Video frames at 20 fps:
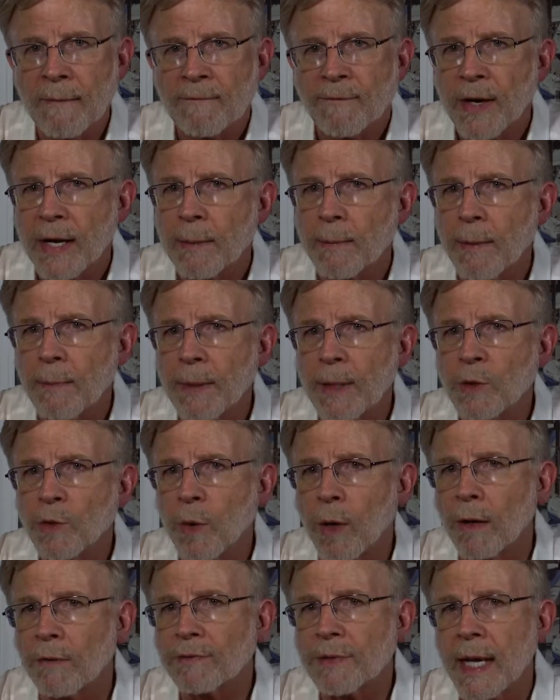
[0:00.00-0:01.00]
Vitamin
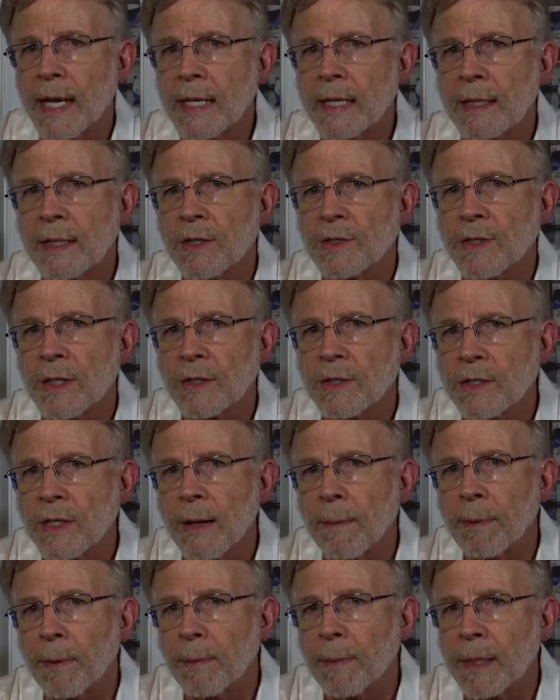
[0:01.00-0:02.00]
B12 taken as a
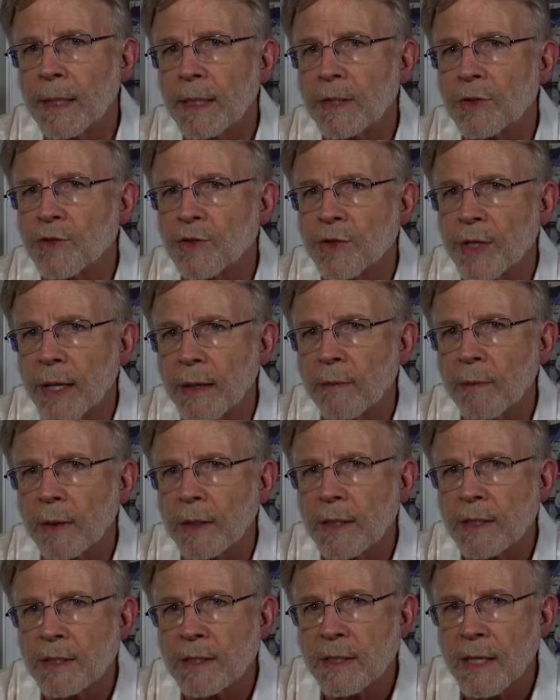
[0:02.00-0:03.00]
supplement is
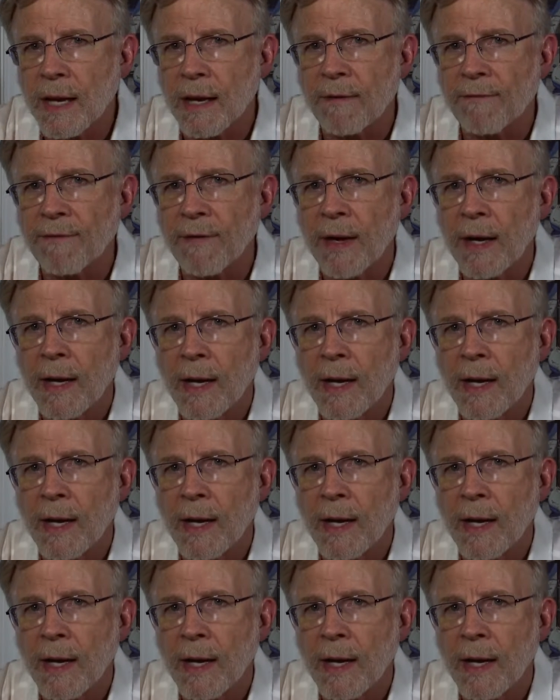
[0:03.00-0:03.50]
generally safe